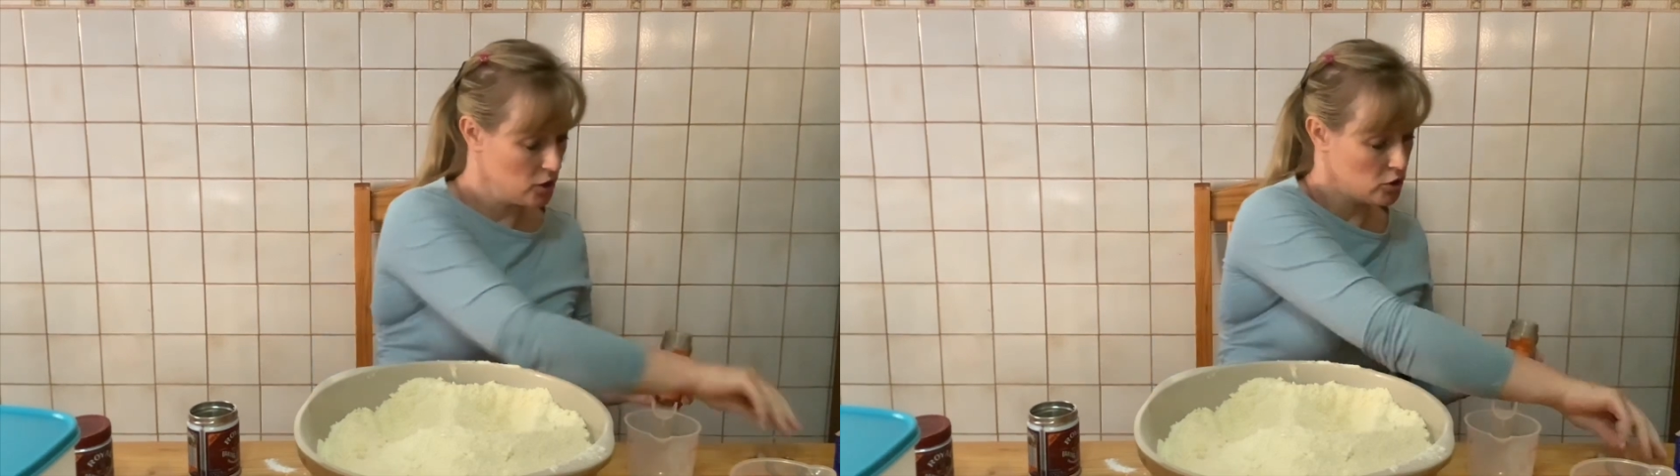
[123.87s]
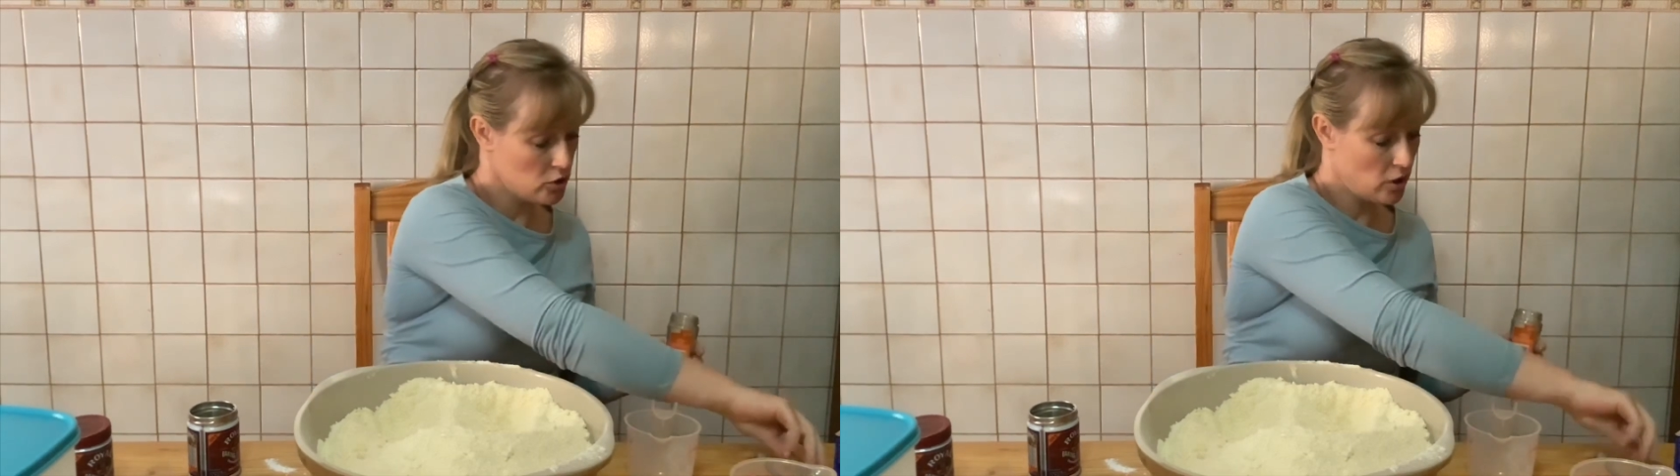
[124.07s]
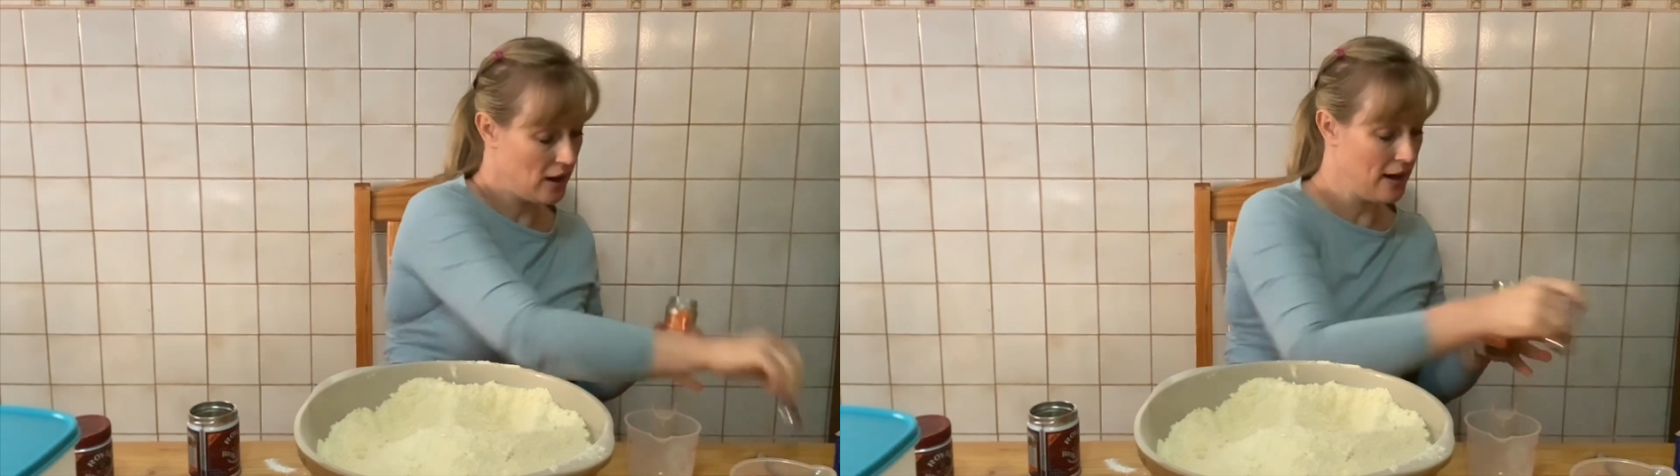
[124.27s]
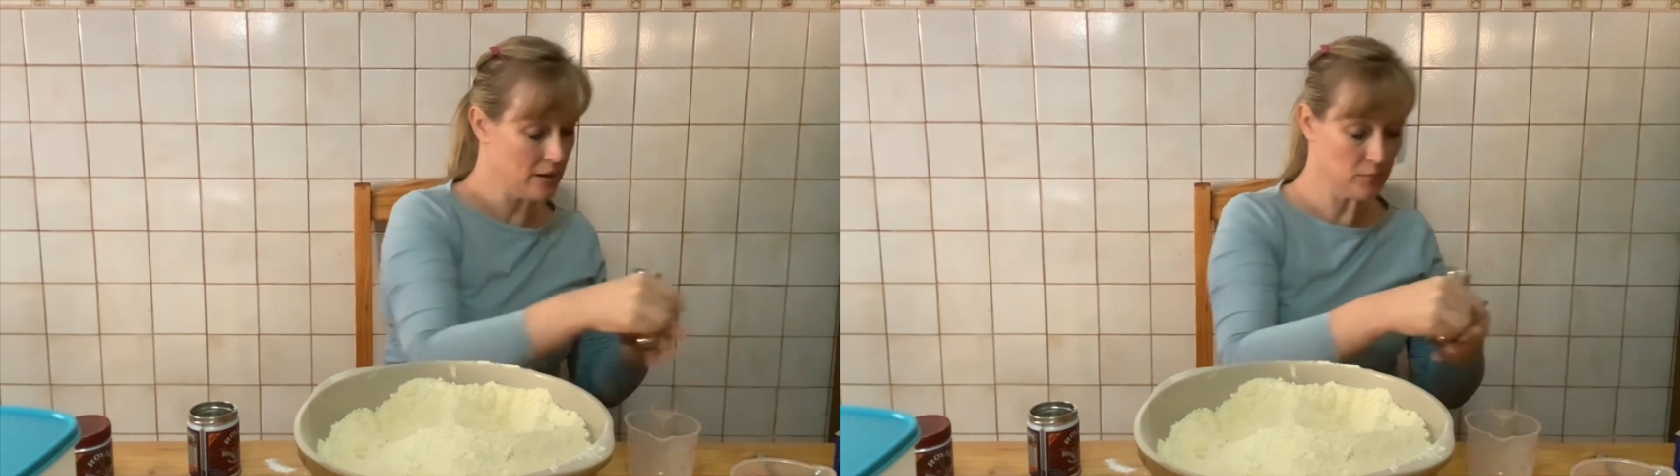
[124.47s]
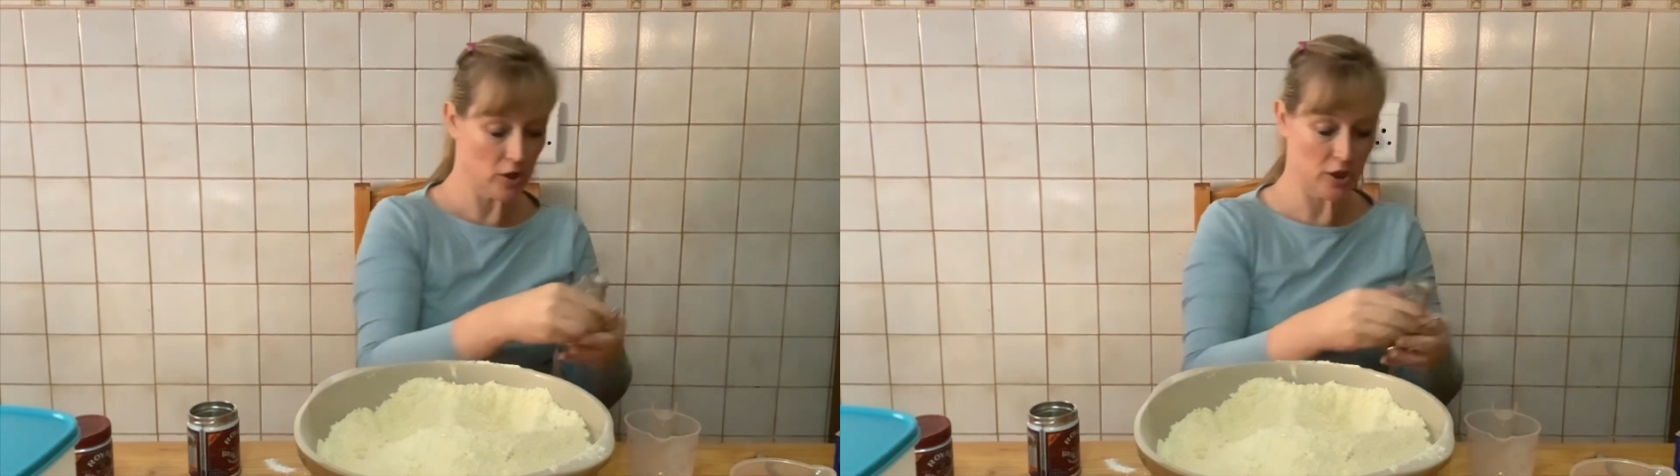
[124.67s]
So I'm
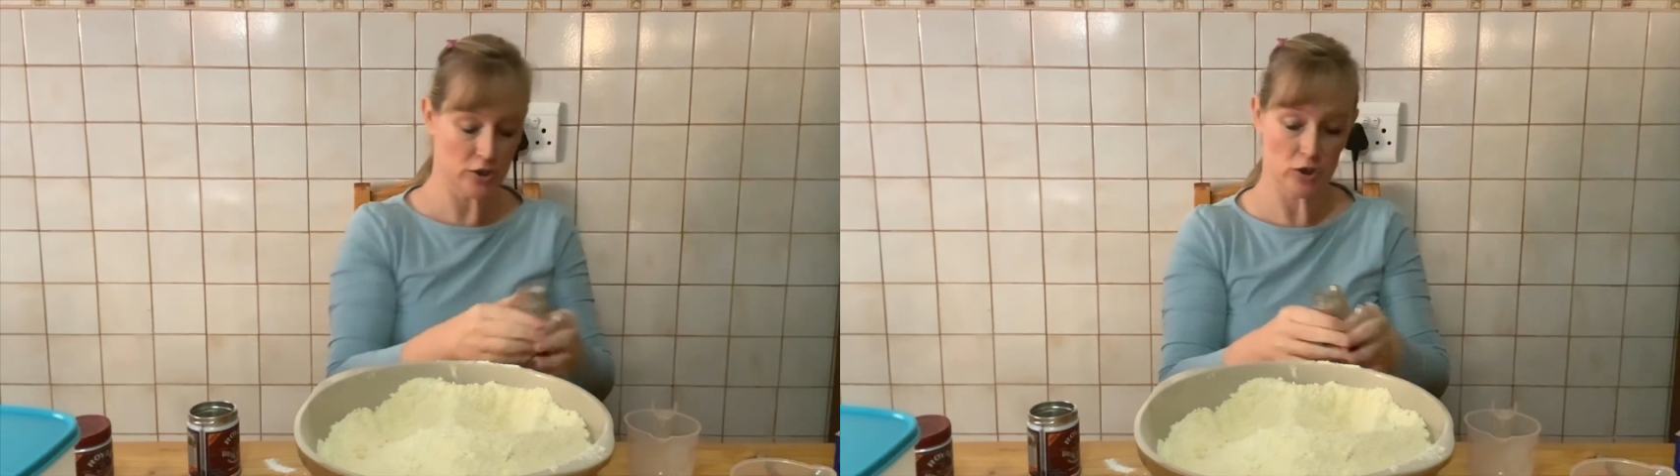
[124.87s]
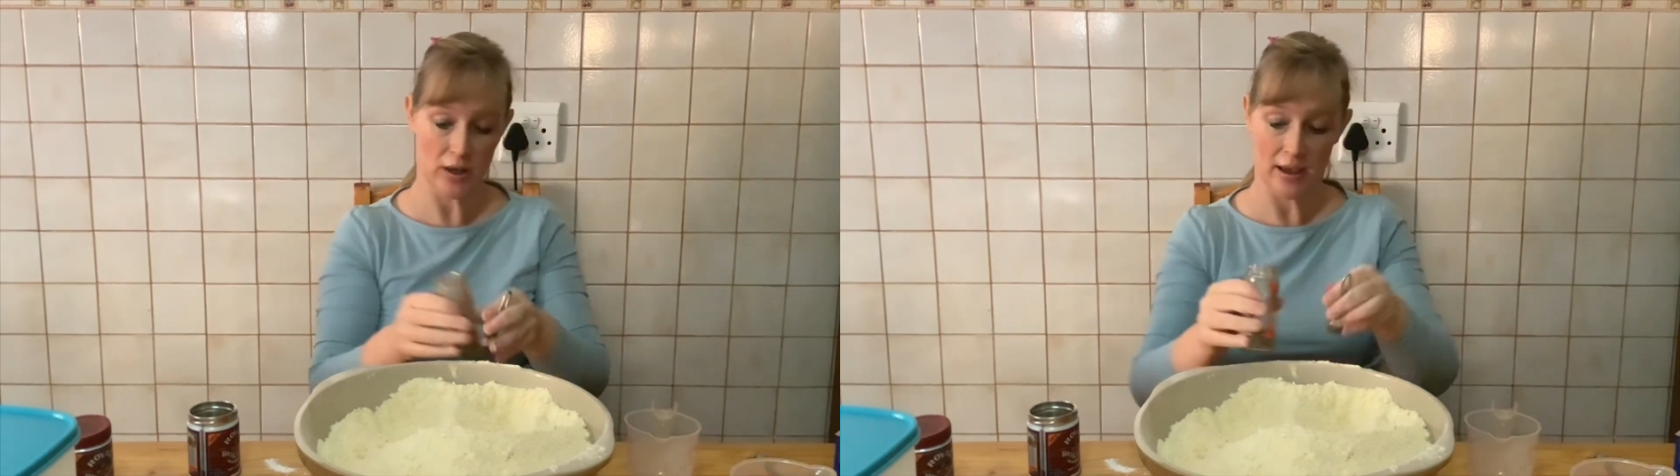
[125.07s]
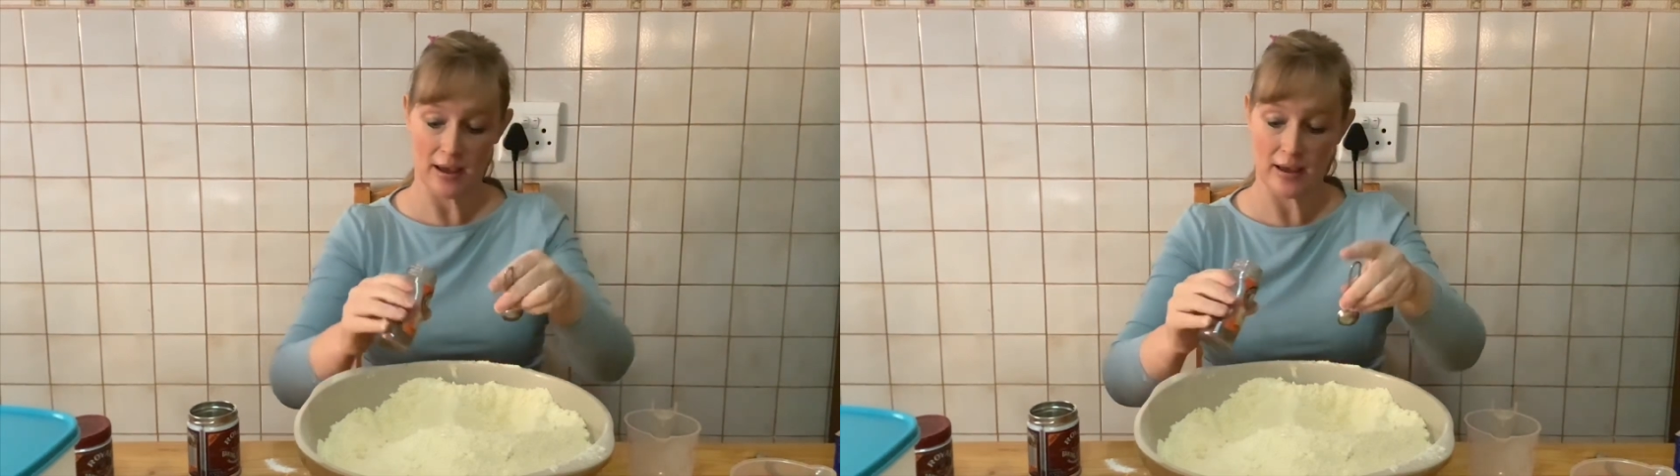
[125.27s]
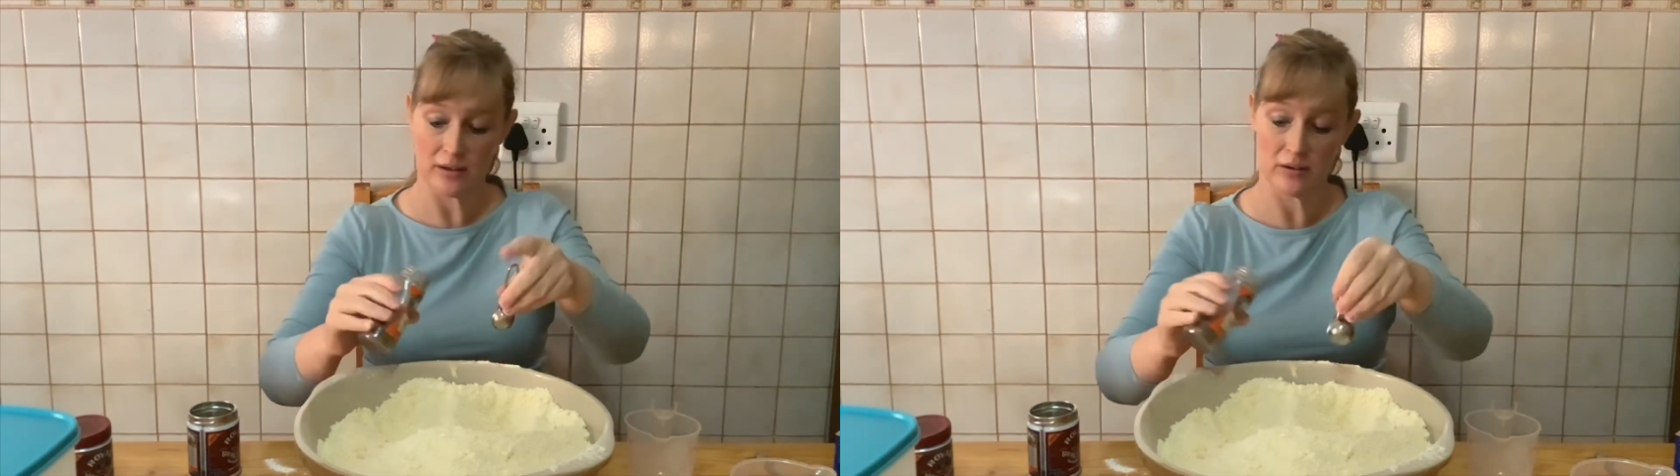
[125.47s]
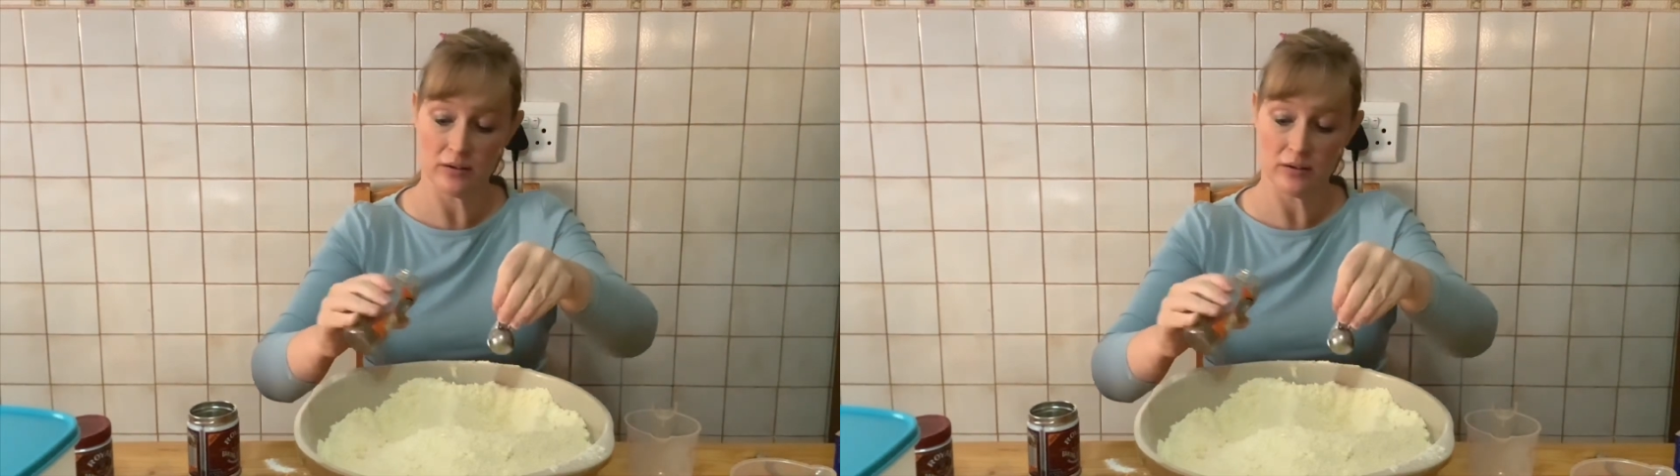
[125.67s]
going to add